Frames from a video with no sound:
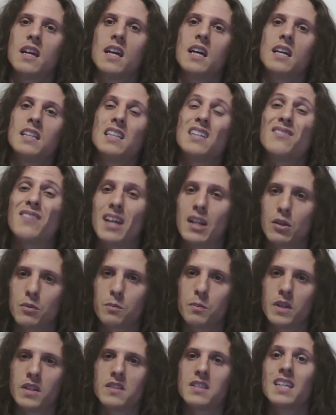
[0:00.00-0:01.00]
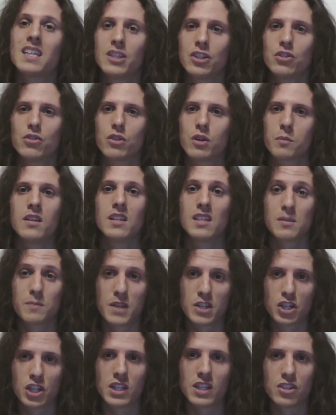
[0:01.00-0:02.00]
development in Europe,
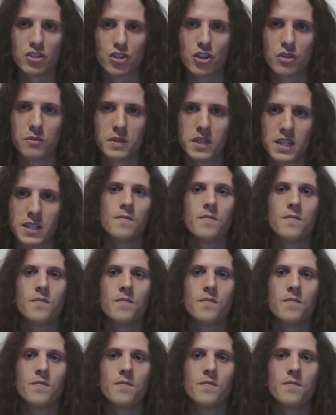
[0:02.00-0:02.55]
especially in Germany.